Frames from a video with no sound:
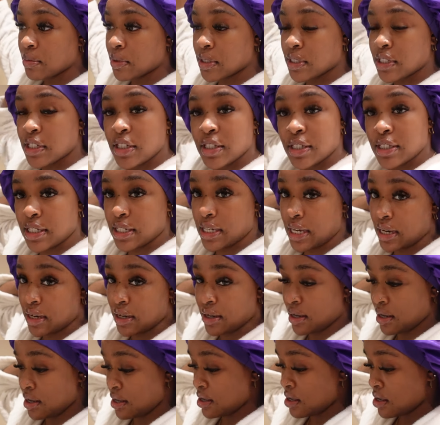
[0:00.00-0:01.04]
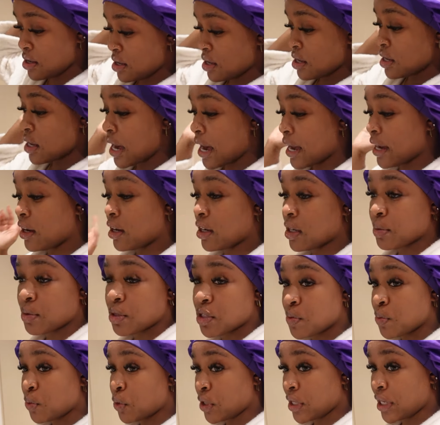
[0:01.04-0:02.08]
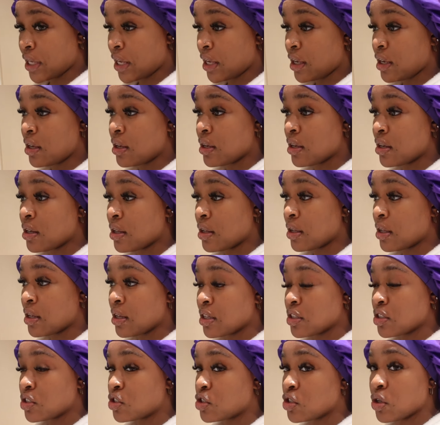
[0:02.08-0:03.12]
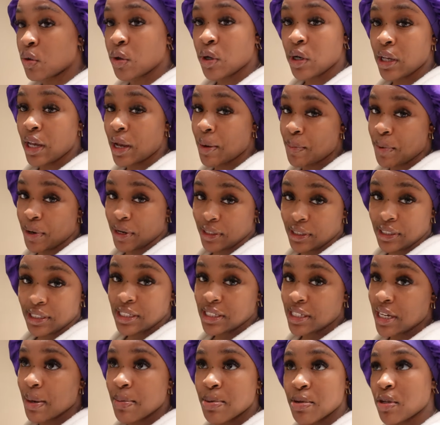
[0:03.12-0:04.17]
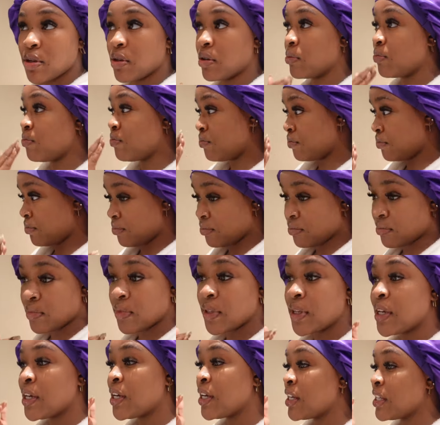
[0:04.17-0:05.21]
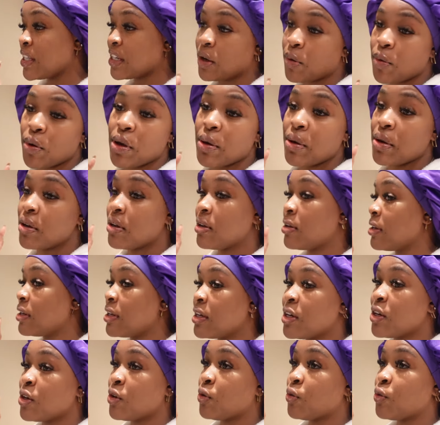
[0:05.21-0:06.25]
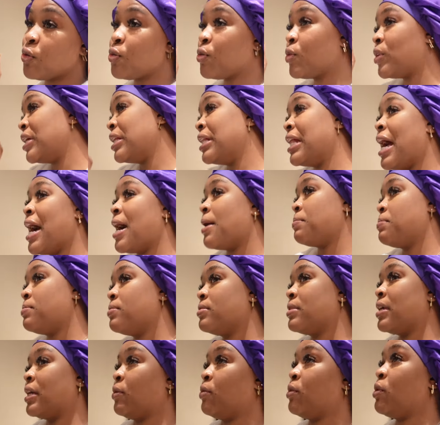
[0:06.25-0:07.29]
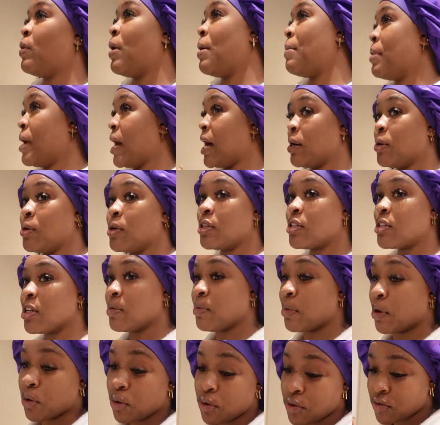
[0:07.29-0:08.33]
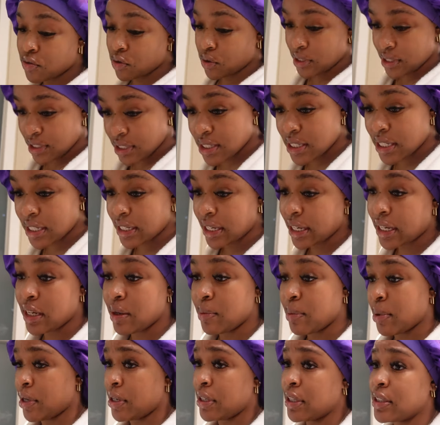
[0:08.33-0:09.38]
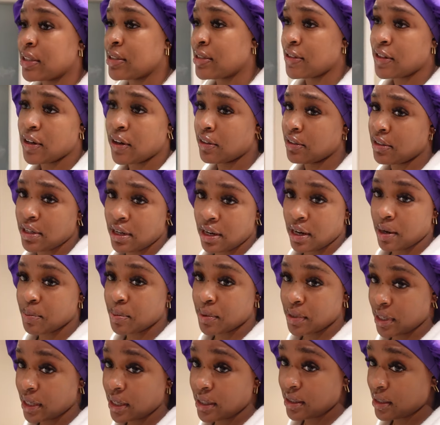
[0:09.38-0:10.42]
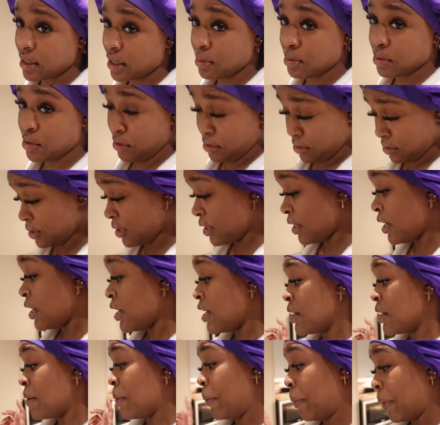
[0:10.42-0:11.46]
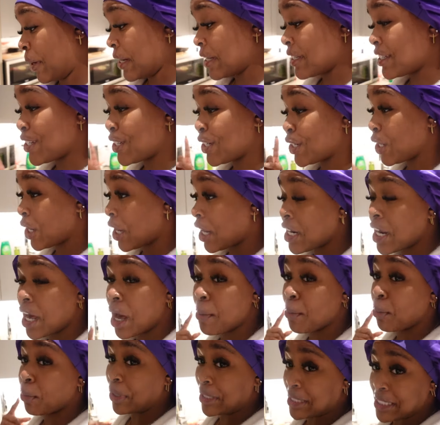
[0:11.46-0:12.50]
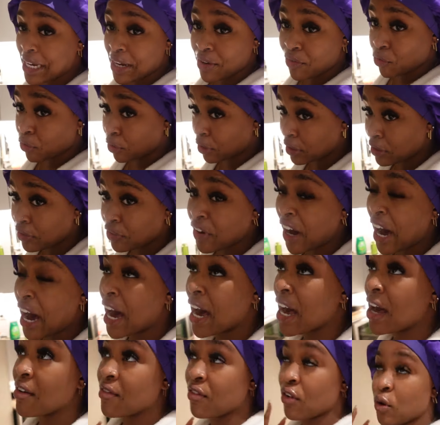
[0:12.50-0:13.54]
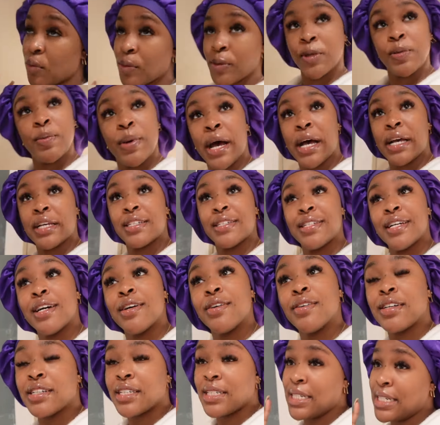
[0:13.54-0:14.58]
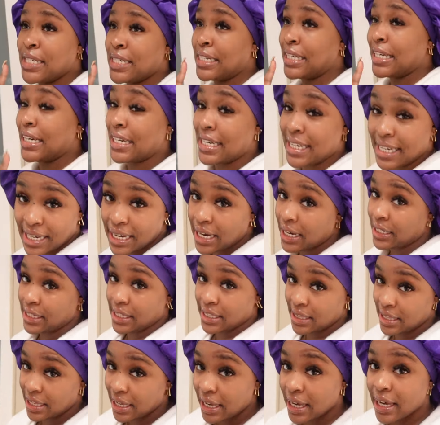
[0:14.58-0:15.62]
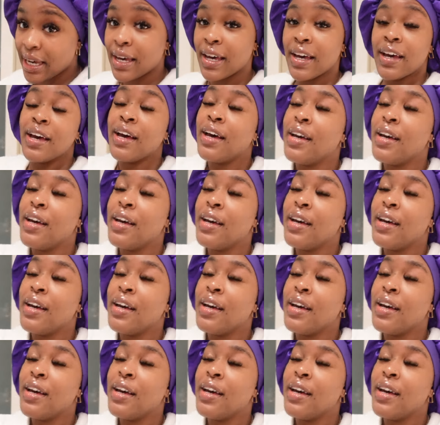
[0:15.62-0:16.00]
Secret Santa. I got it this morning so early, I barely slept, so I think we relapsed, like we went backwards on my whole voice thing getting better. It's not gonna happen anytime soon. But got up, went to F45, almost passed out because I didn't eat anything.